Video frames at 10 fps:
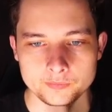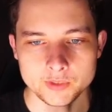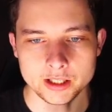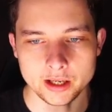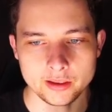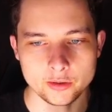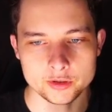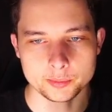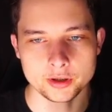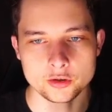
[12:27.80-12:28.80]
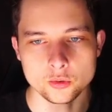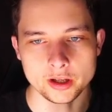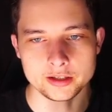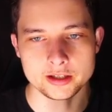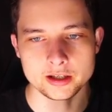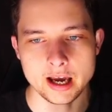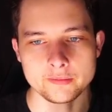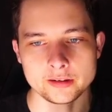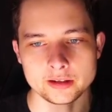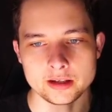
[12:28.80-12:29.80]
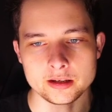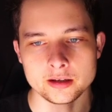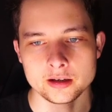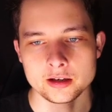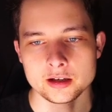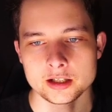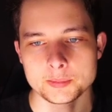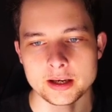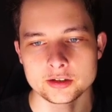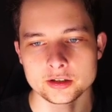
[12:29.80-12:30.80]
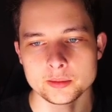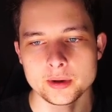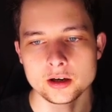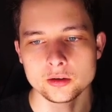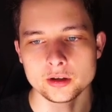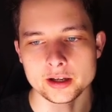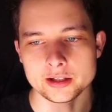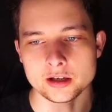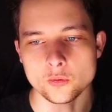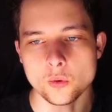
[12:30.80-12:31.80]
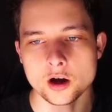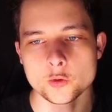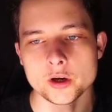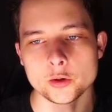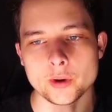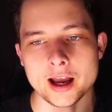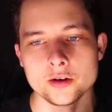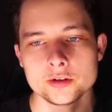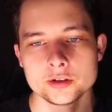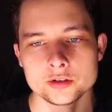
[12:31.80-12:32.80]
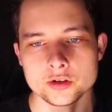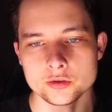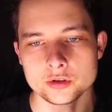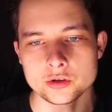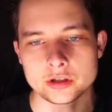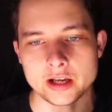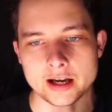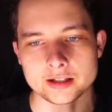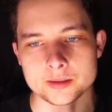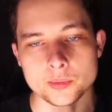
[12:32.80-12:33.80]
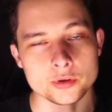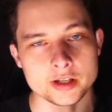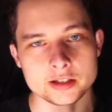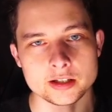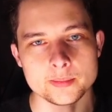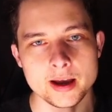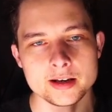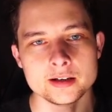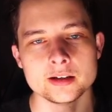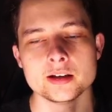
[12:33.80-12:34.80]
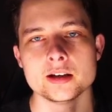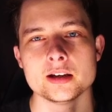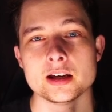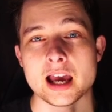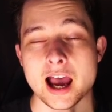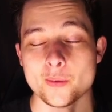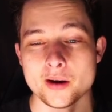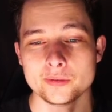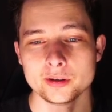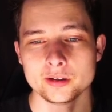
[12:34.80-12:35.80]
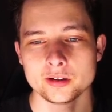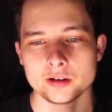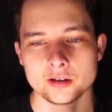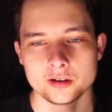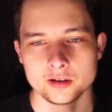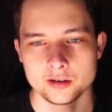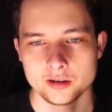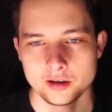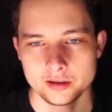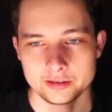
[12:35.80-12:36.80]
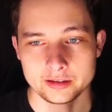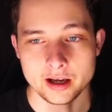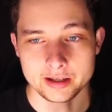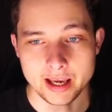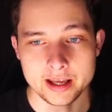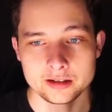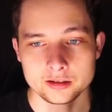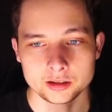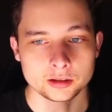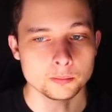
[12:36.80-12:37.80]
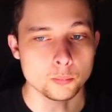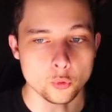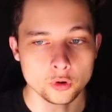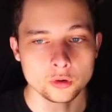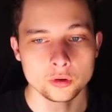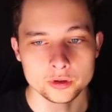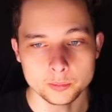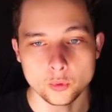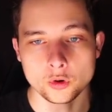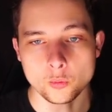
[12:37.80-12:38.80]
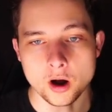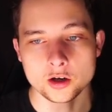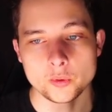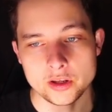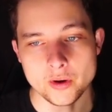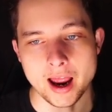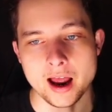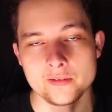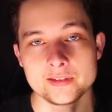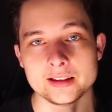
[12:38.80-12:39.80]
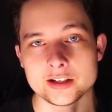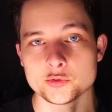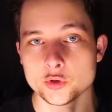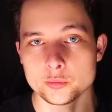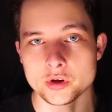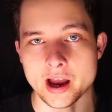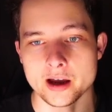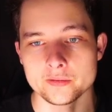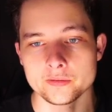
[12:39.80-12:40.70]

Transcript: And I thought it was a pretty cool idea, having the spacer in the middle and then a walkway around so you can access both sides of the bed. However, again, the more walkway you have, the less room you have.